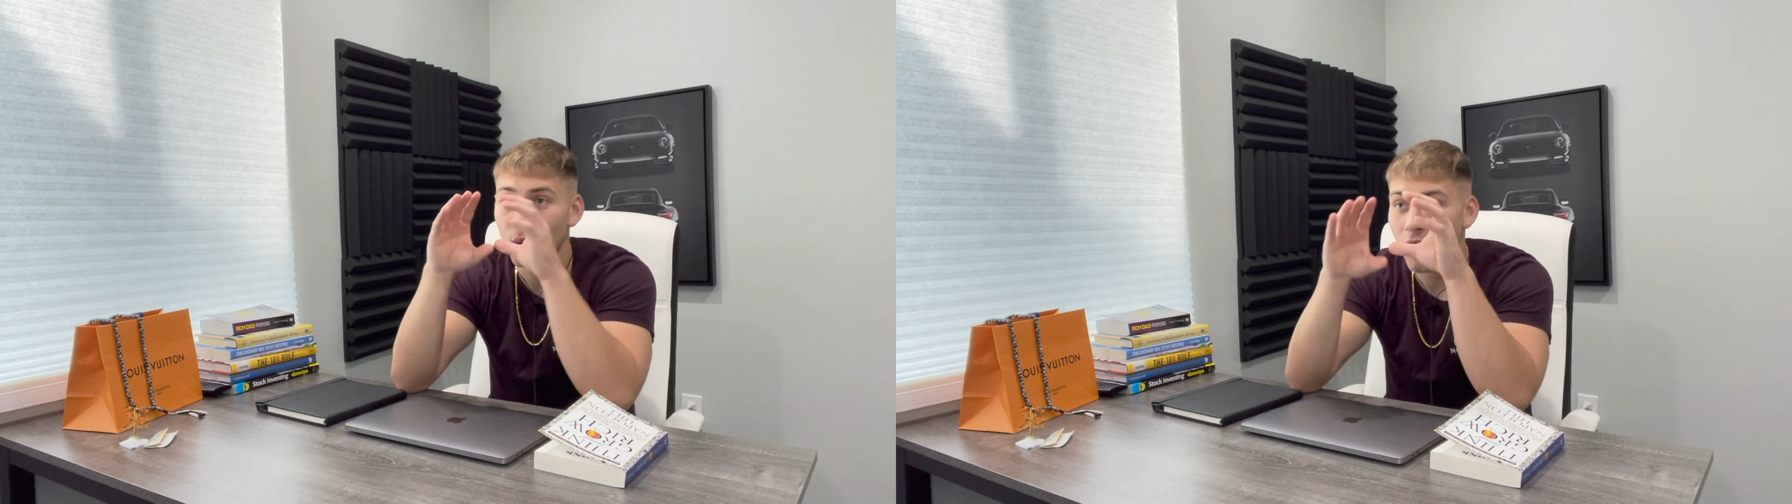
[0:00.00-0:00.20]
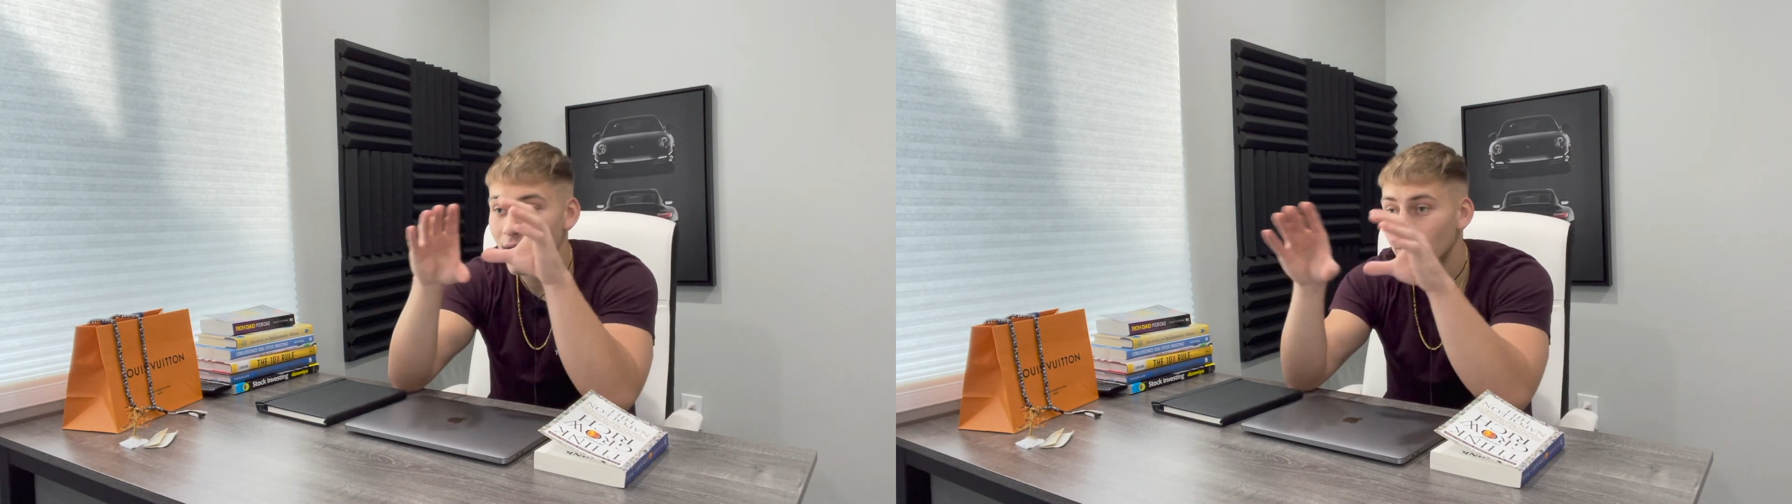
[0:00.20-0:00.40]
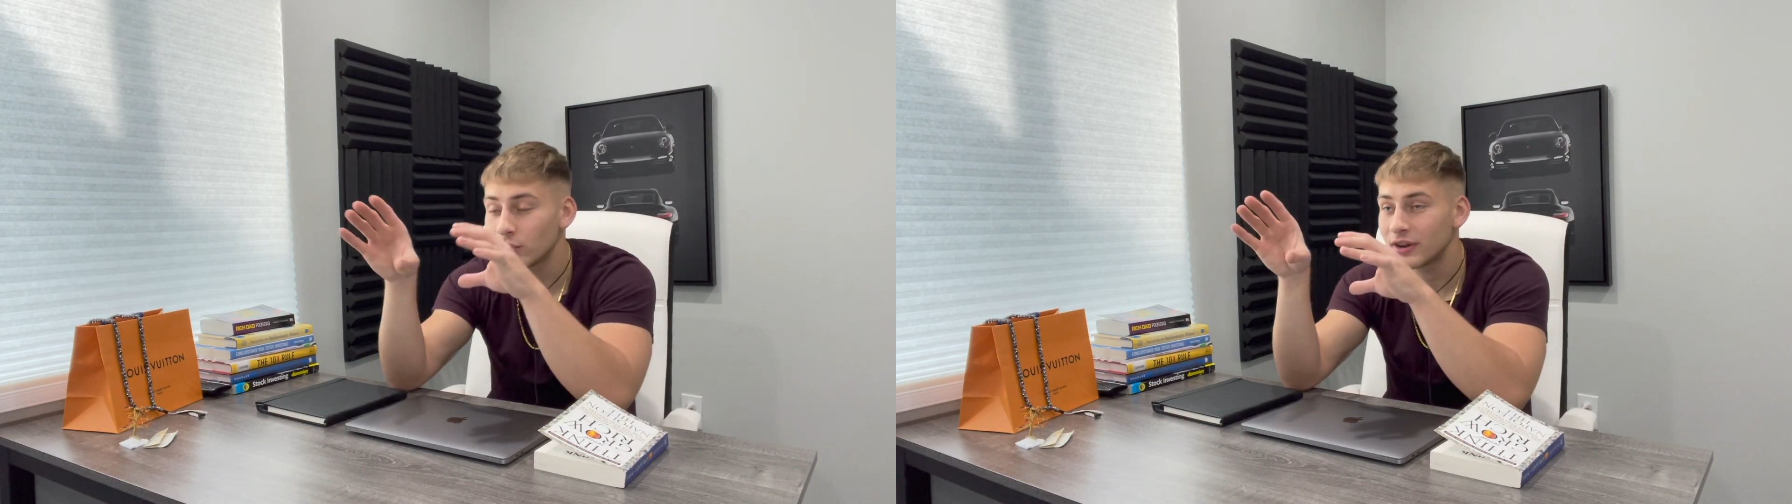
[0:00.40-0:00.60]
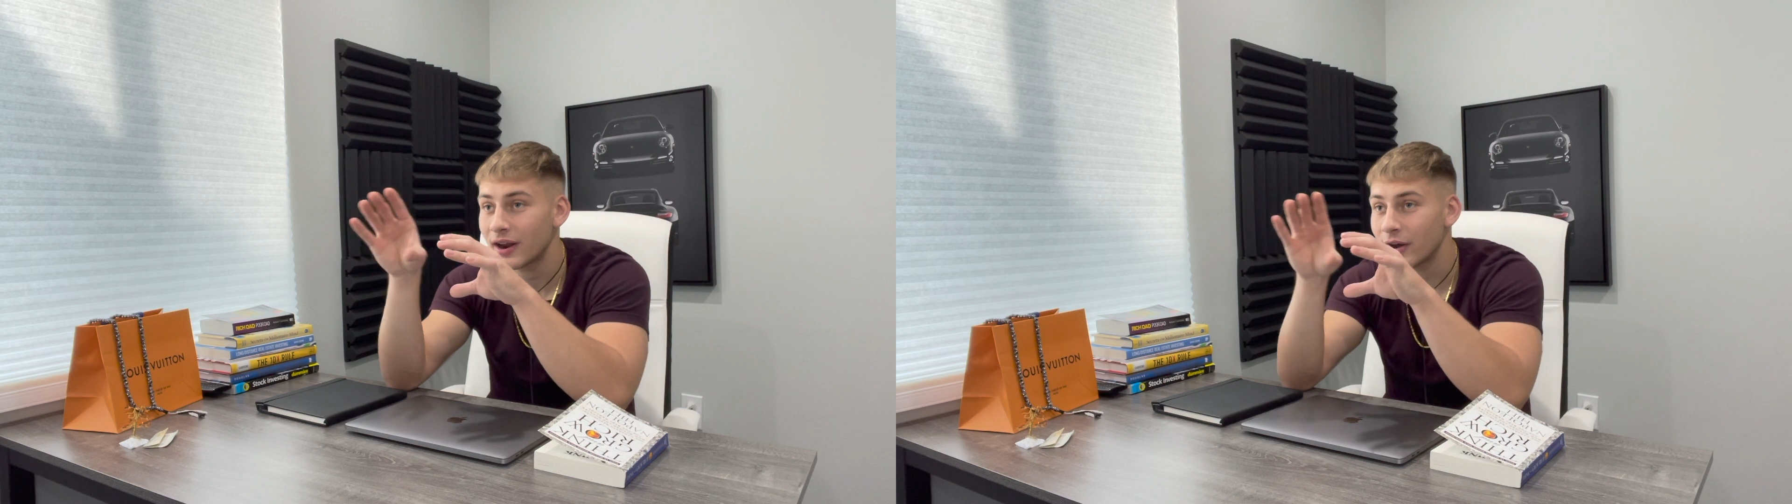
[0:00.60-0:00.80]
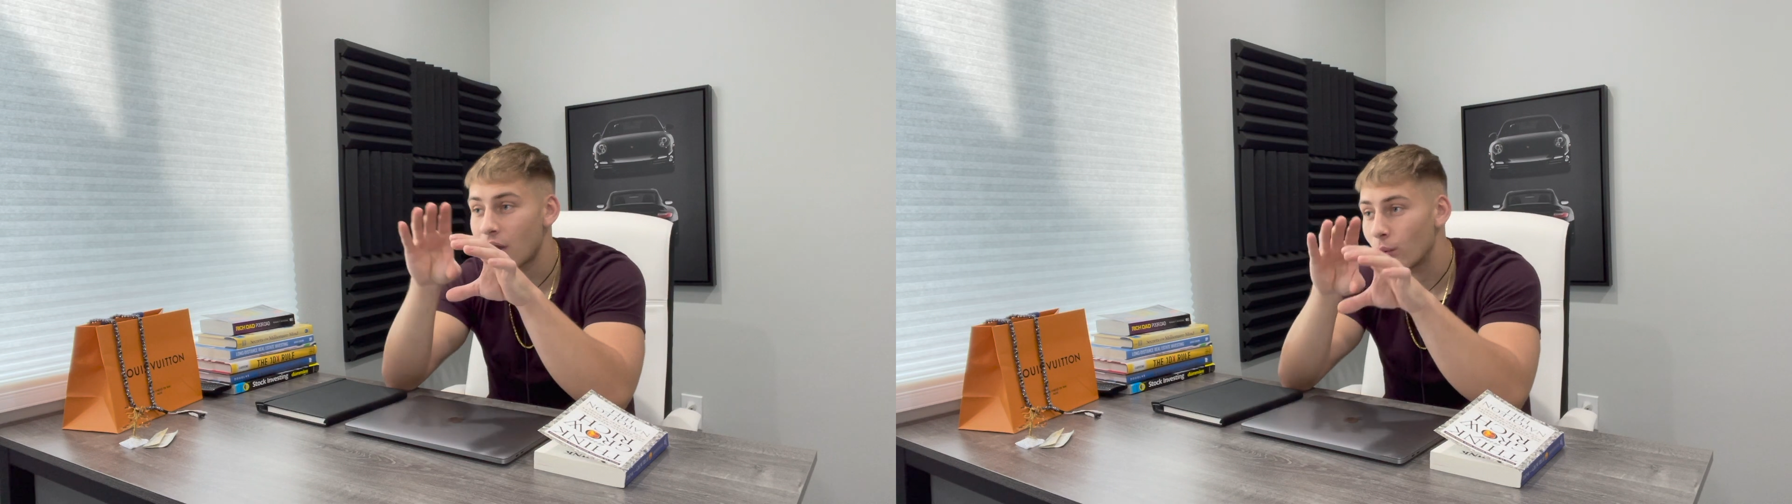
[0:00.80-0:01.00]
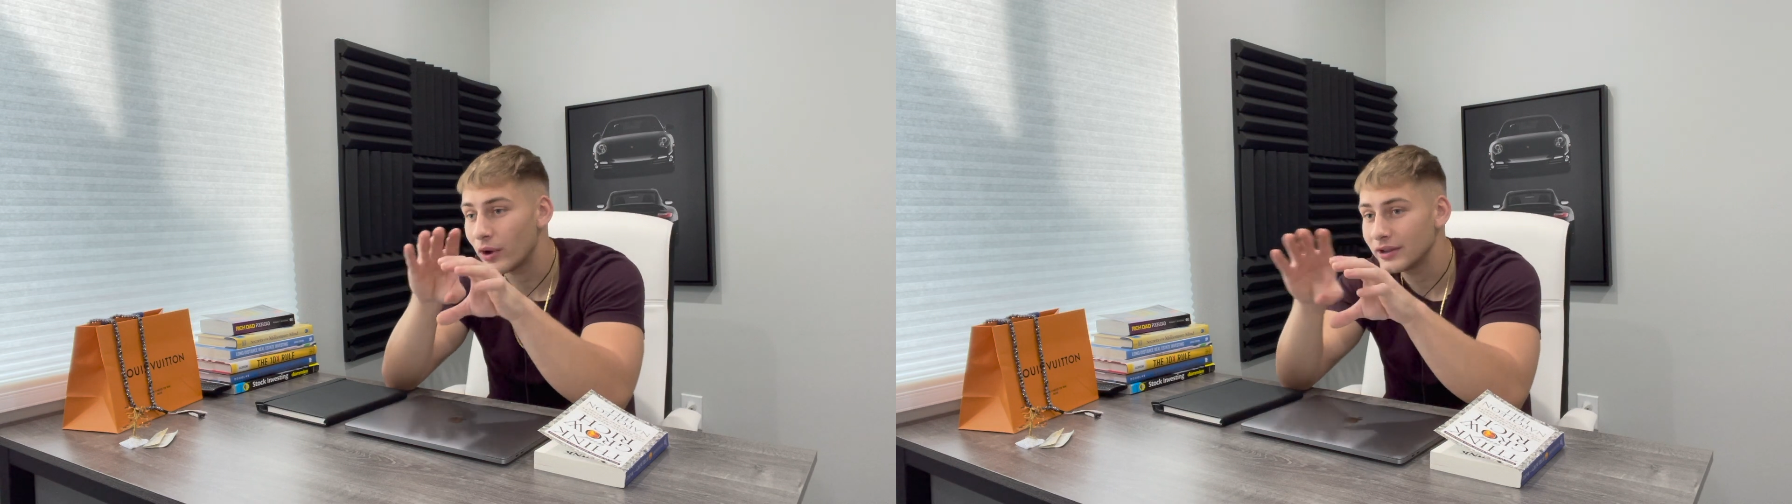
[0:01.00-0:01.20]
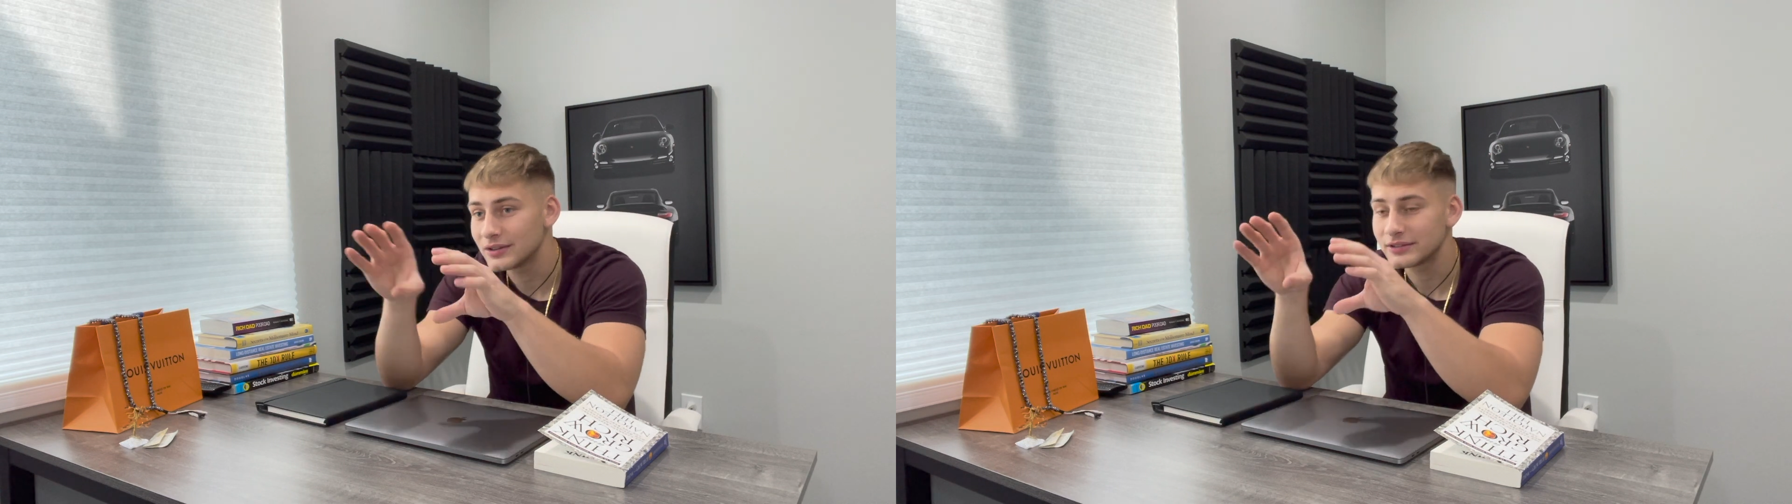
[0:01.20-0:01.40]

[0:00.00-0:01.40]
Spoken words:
Why did I not wait